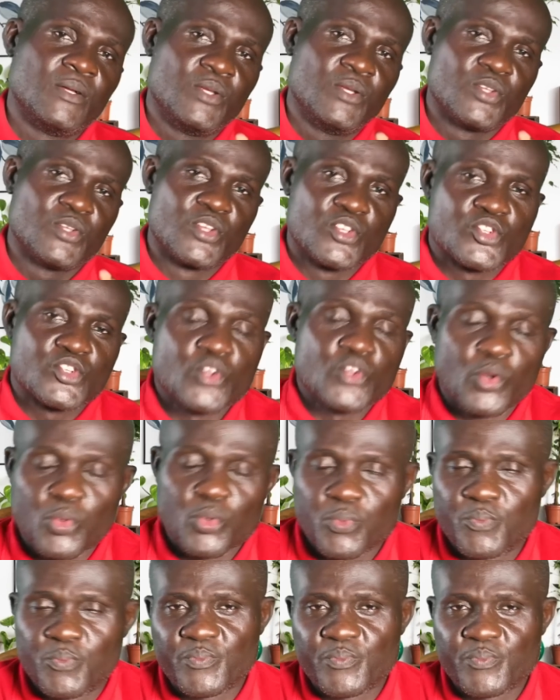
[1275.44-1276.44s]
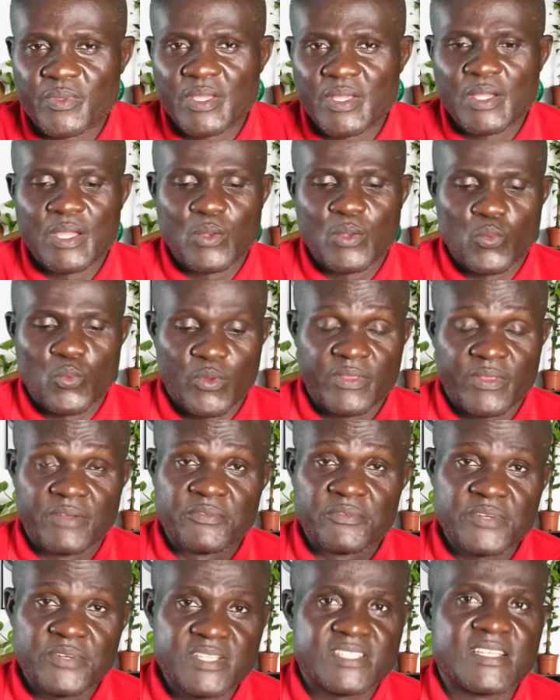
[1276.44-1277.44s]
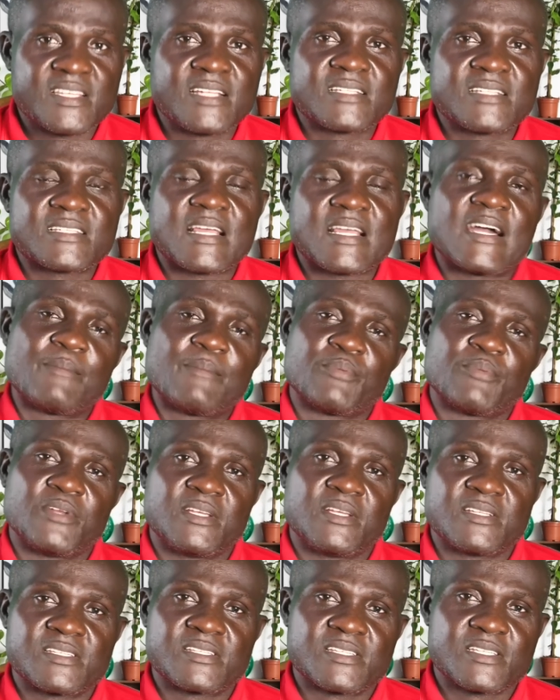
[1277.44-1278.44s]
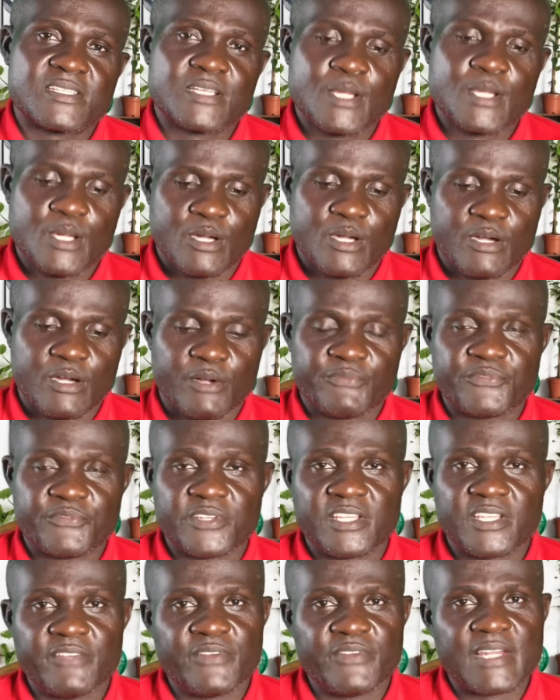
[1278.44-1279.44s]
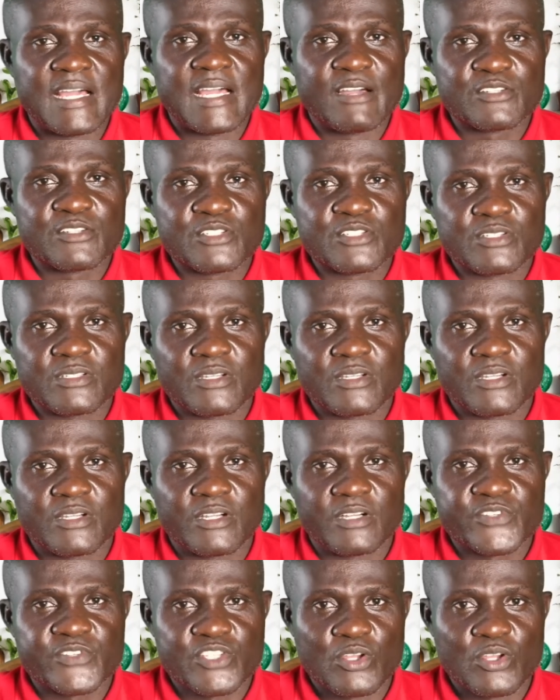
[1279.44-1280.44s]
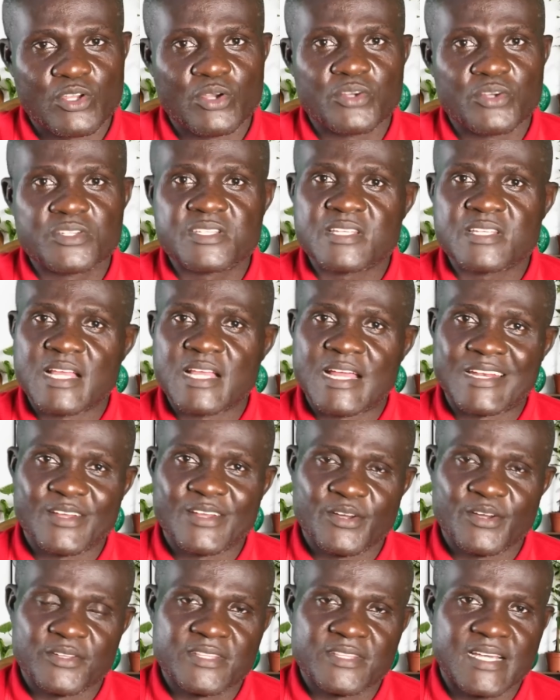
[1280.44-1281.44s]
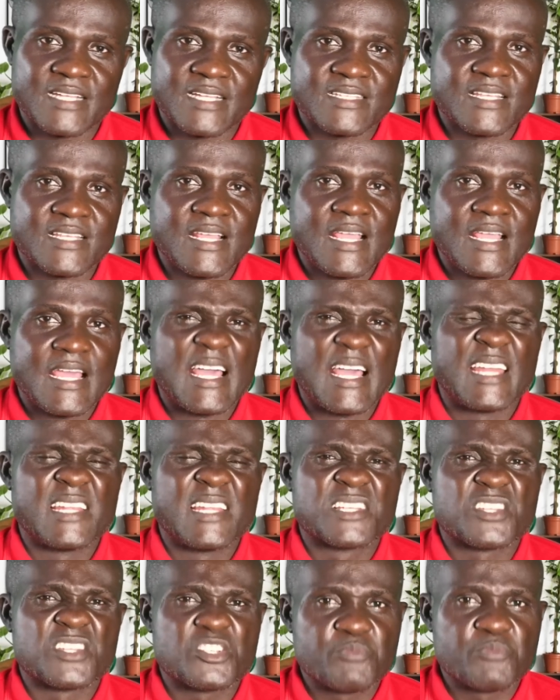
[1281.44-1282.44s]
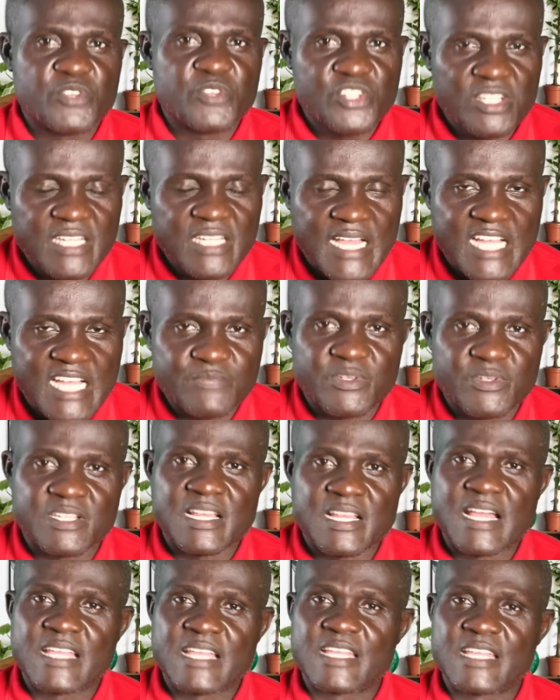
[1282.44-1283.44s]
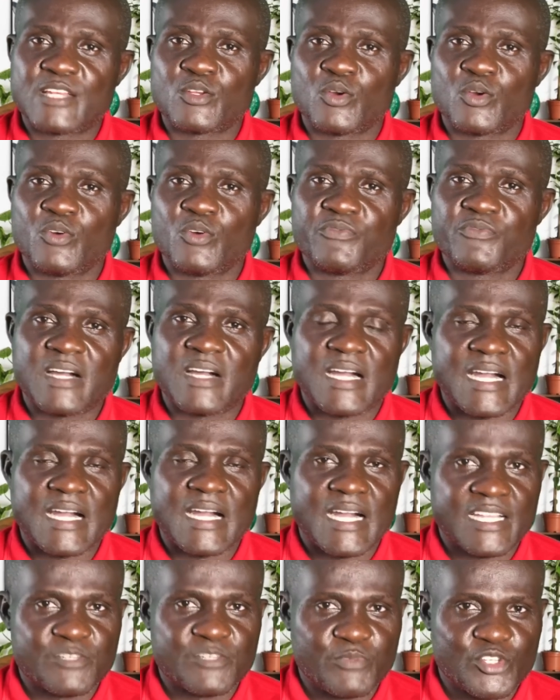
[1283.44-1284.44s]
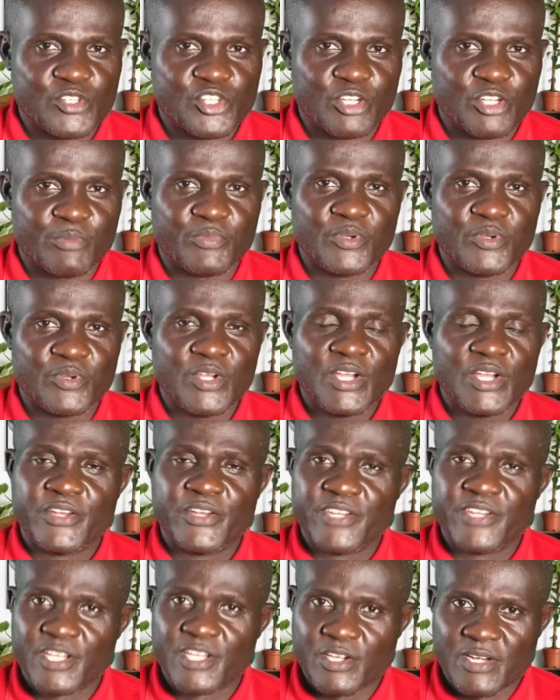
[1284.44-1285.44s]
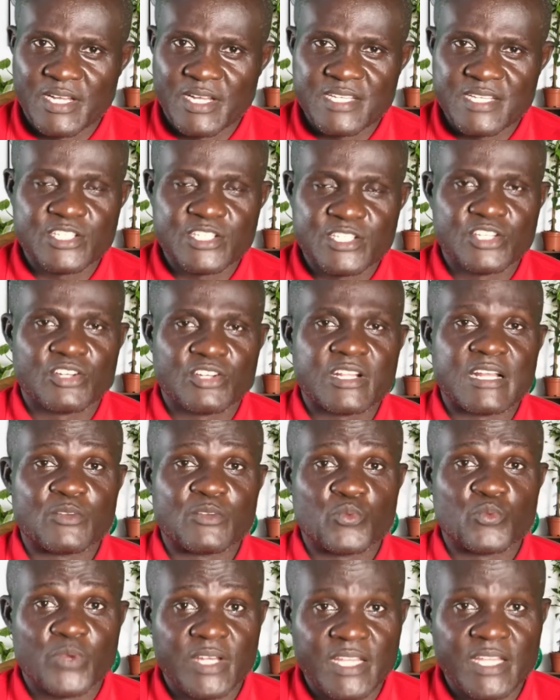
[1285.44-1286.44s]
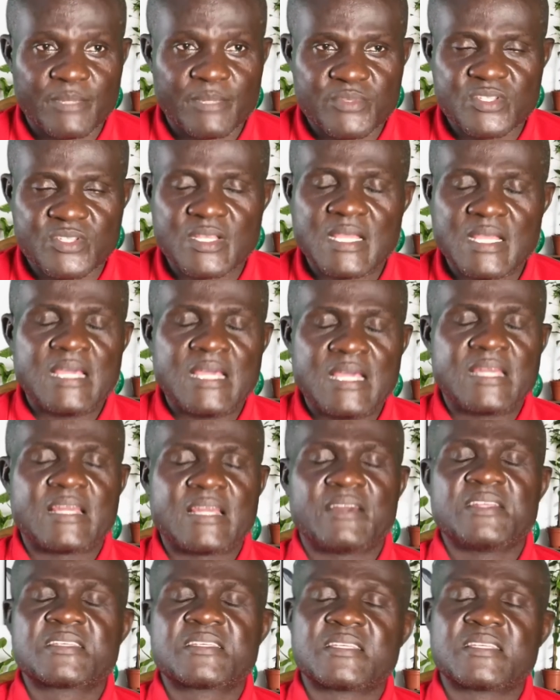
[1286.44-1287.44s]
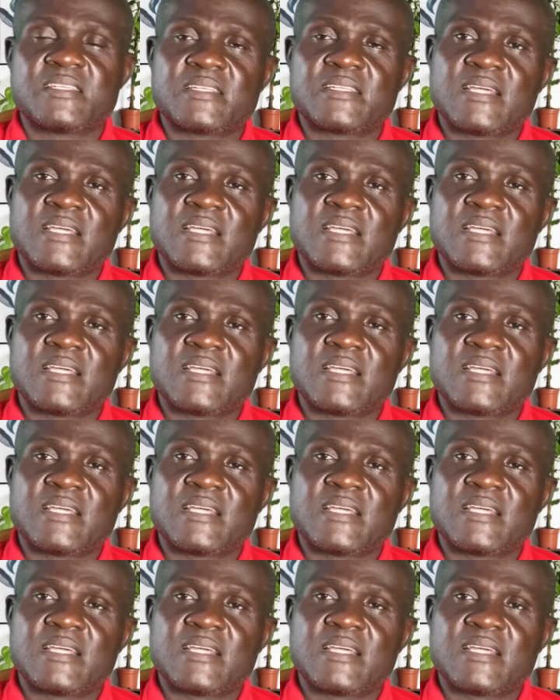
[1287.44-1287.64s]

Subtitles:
So, with the recent happenings of giving out of swords and all that, and the suspicion that had been hanging over Archbishop Nicholas Duncan Williams. Now listen,